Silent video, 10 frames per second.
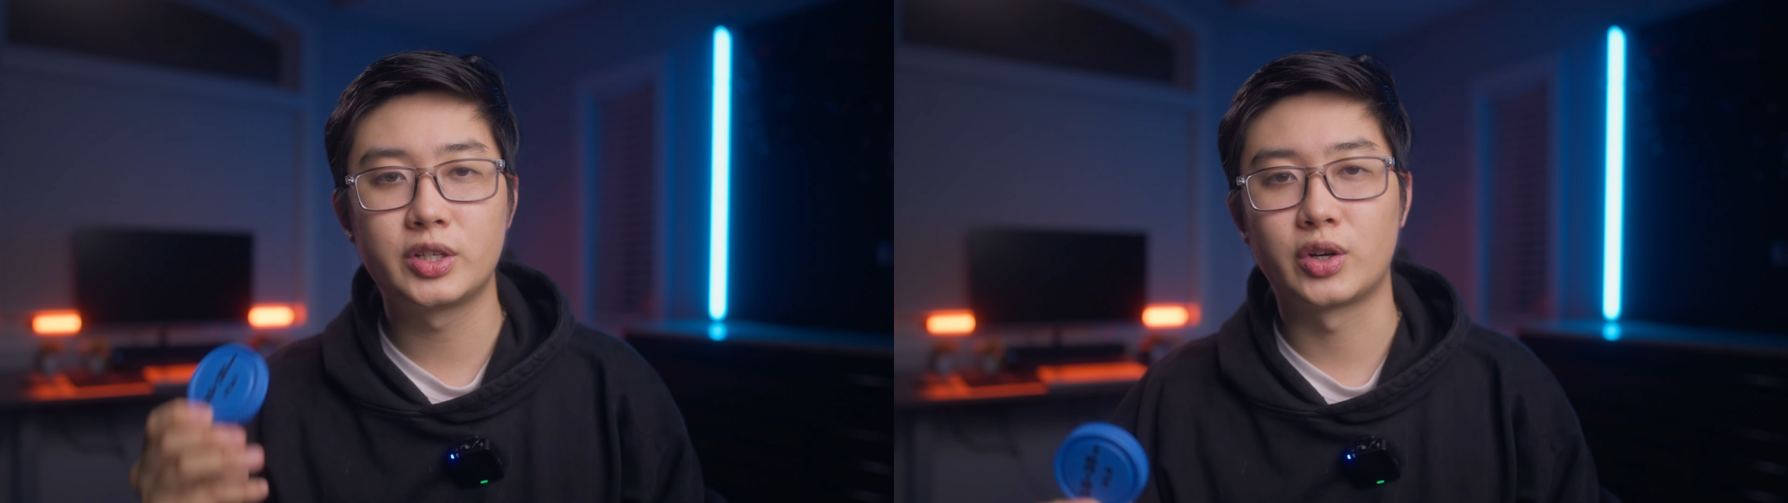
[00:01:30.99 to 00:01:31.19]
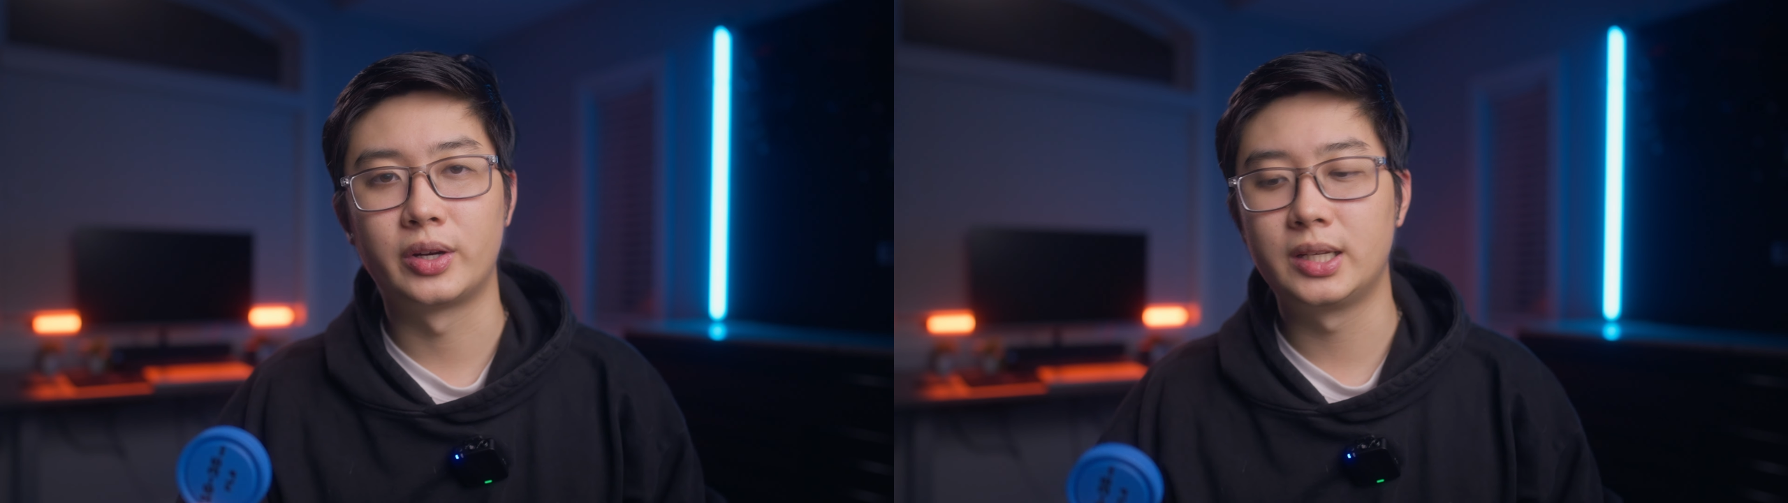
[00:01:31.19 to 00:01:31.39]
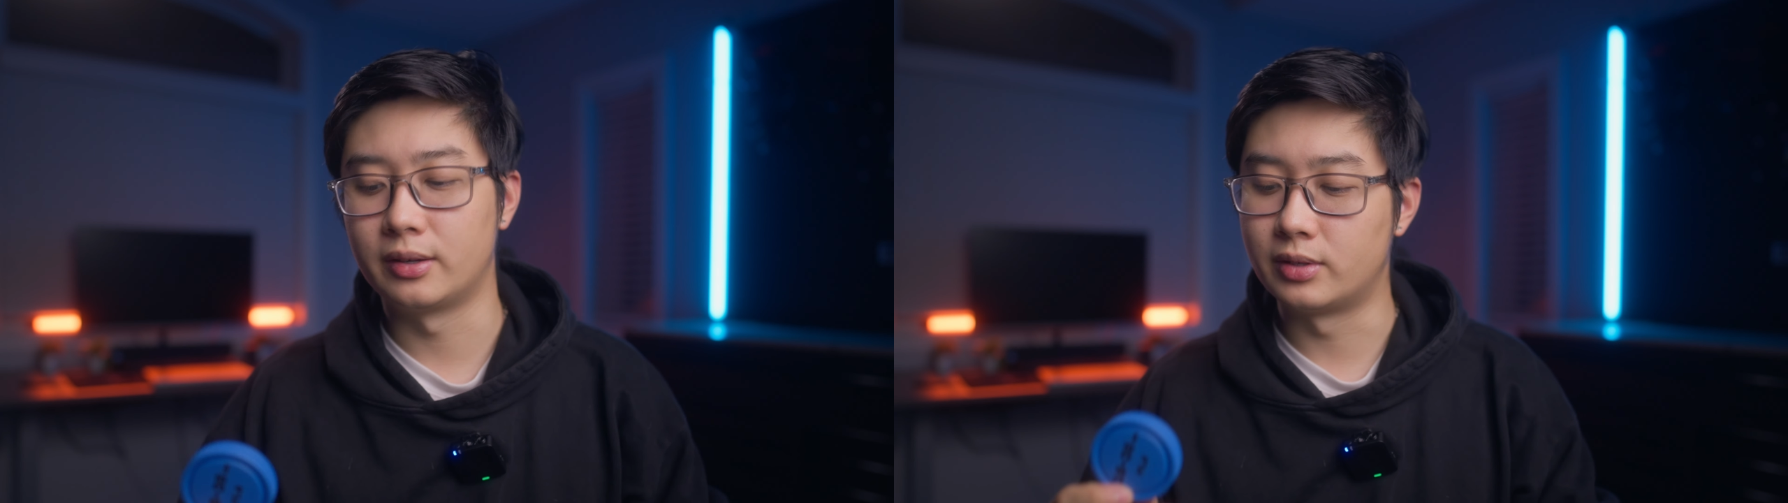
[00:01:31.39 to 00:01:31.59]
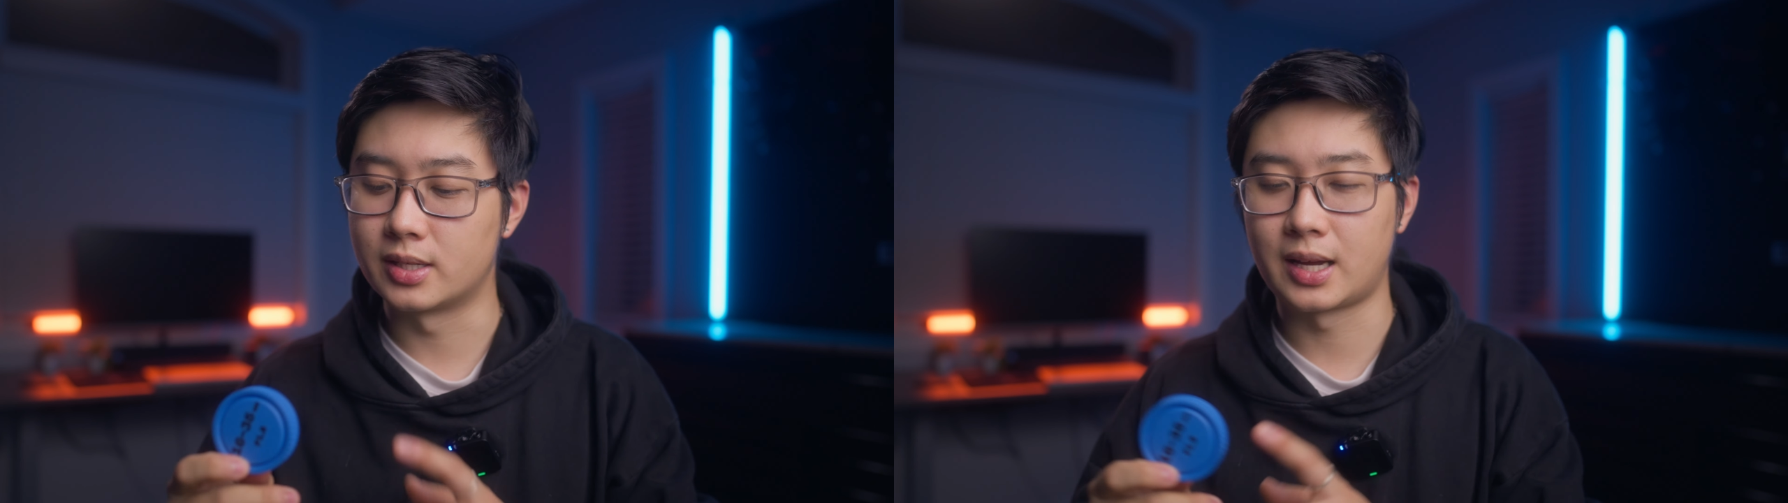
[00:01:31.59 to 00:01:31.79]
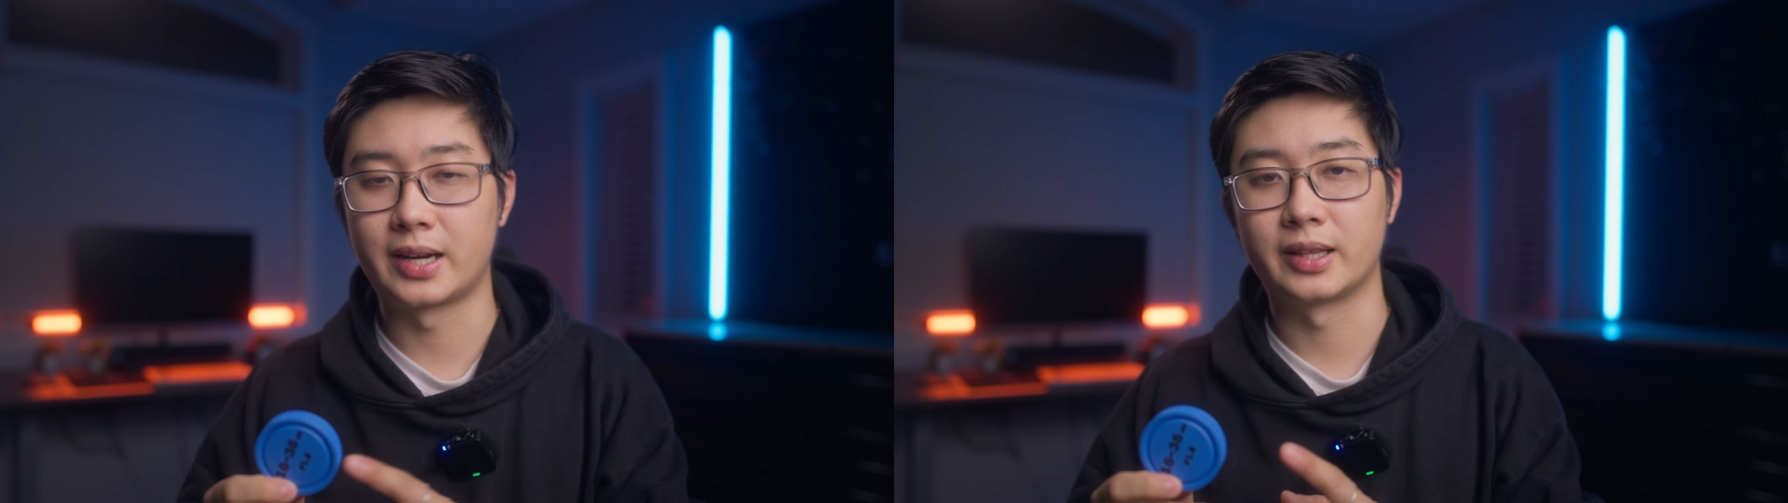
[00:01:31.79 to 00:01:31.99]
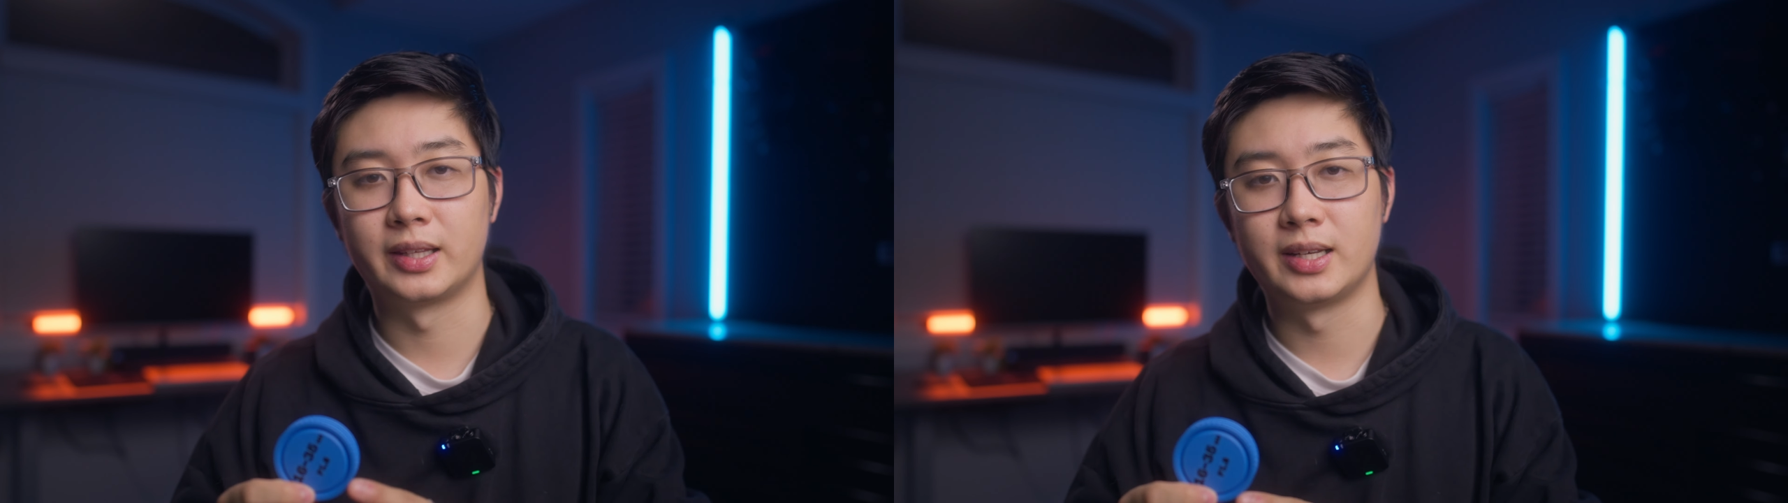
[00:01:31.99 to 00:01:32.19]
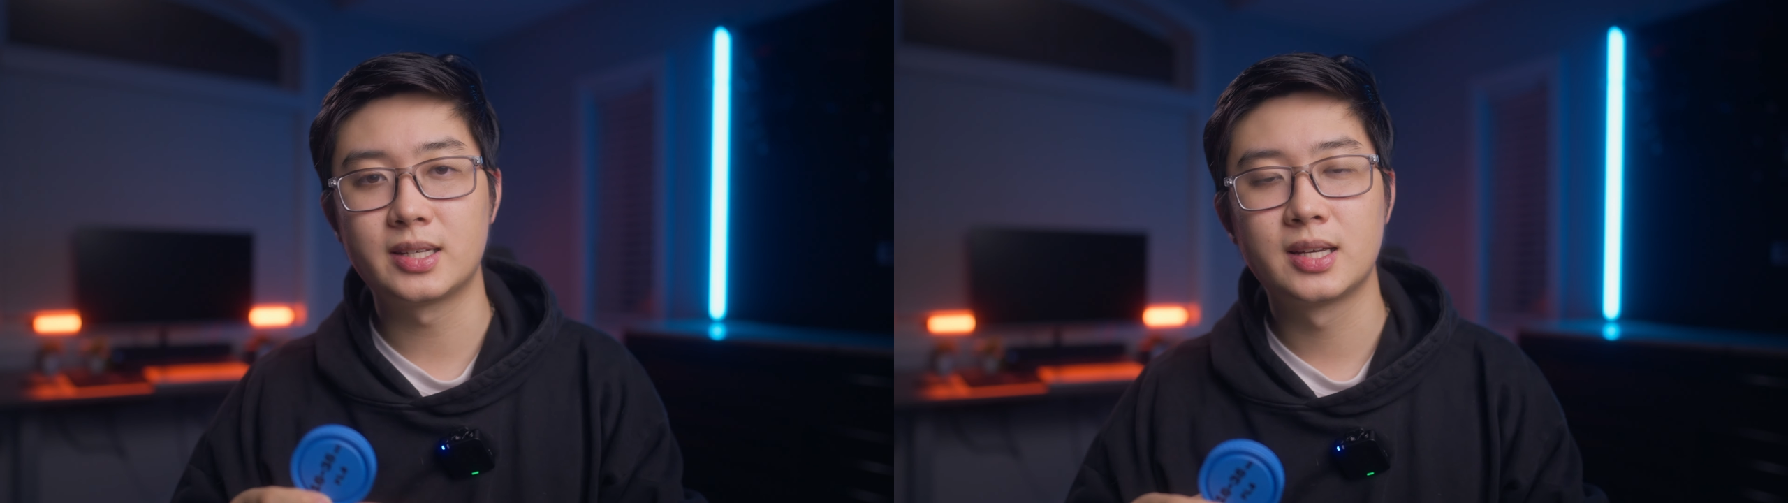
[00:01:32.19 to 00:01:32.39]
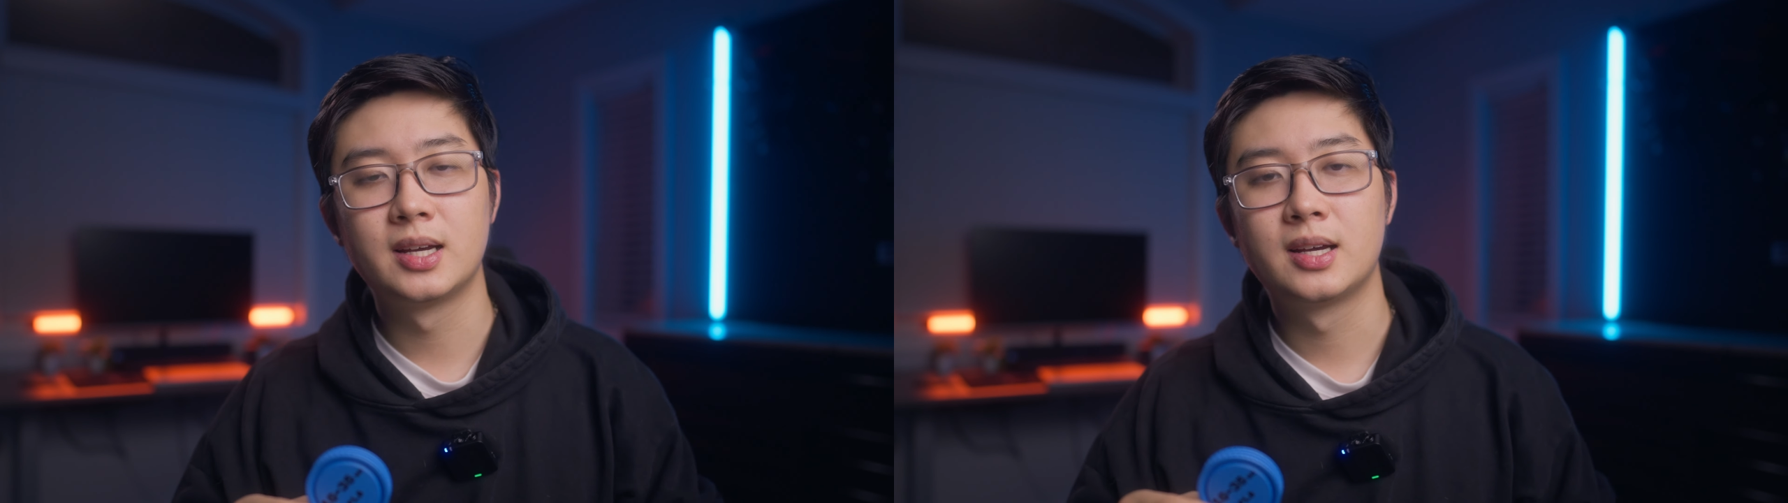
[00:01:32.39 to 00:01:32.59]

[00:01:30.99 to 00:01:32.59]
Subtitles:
journey of designing these,